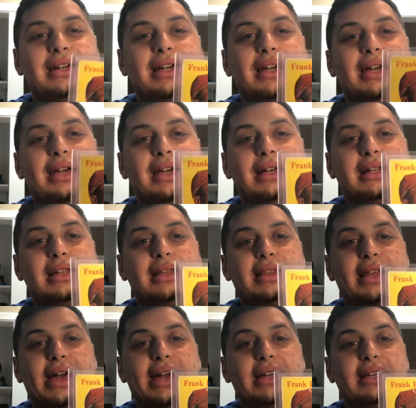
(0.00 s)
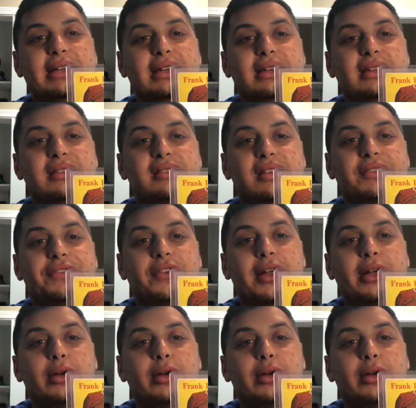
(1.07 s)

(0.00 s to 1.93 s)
and that is Frank